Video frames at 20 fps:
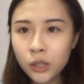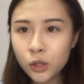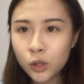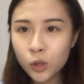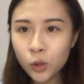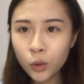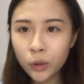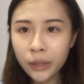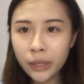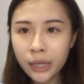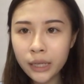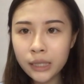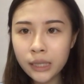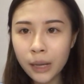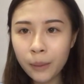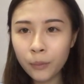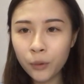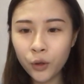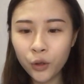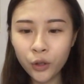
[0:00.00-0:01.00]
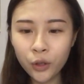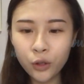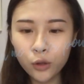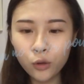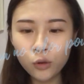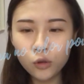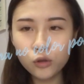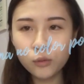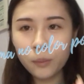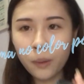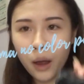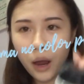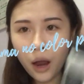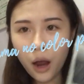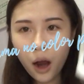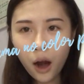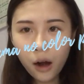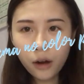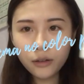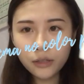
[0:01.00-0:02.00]
So next I'm gonna use my
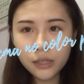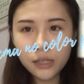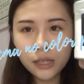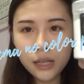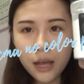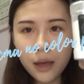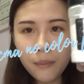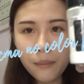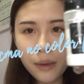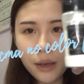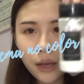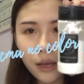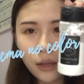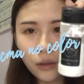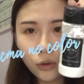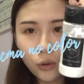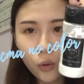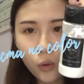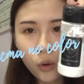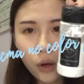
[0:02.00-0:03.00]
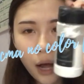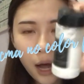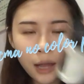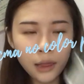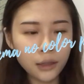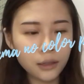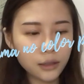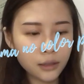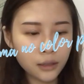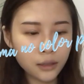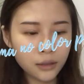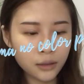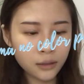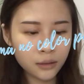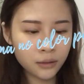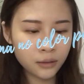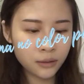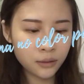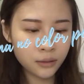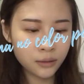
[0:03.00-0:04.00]
RCMA No Color
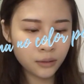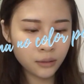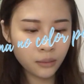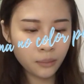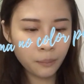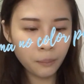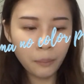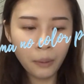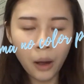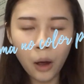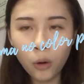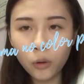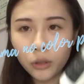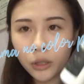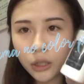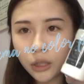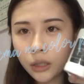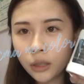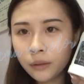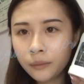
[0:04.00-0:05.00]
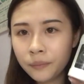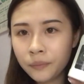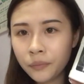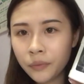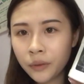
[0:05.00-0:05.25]
powder.